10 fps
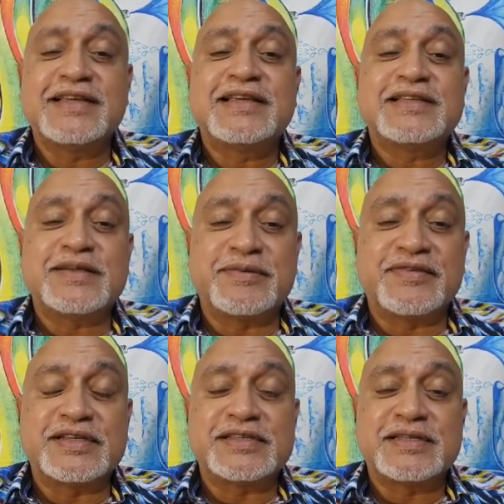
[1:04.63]
some of
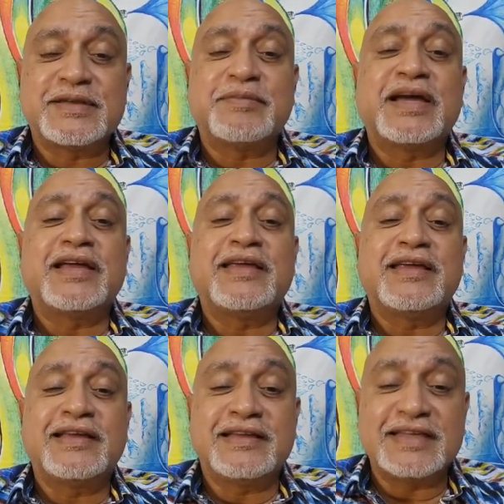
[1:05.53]
us by
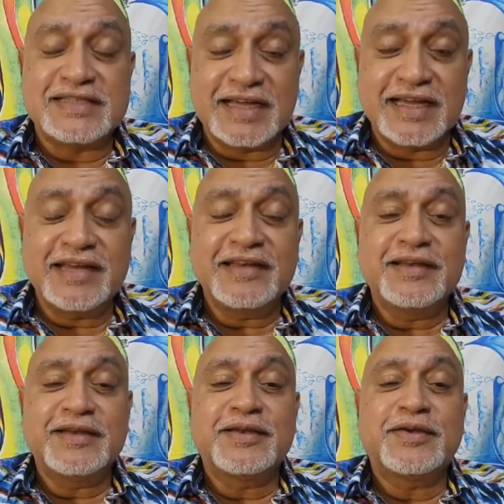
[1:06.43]
design
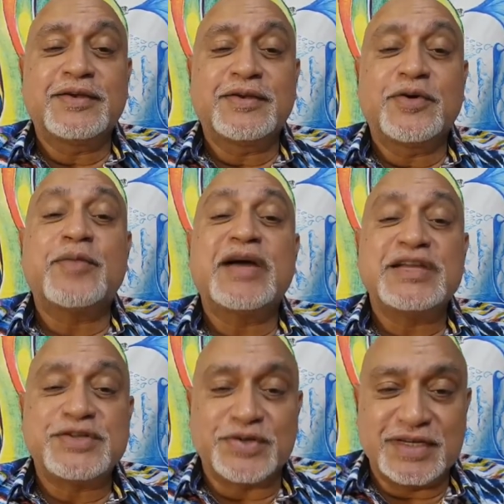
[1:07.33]
or by
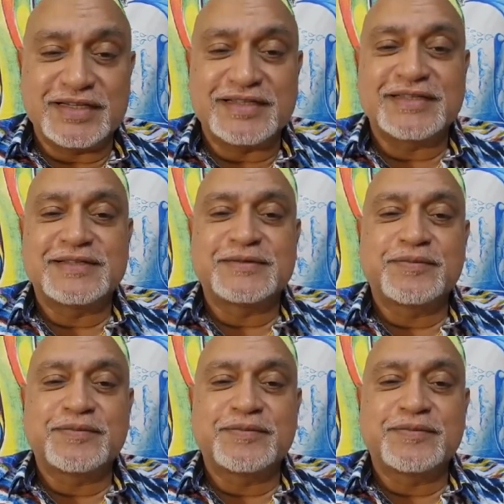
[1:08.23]
choice.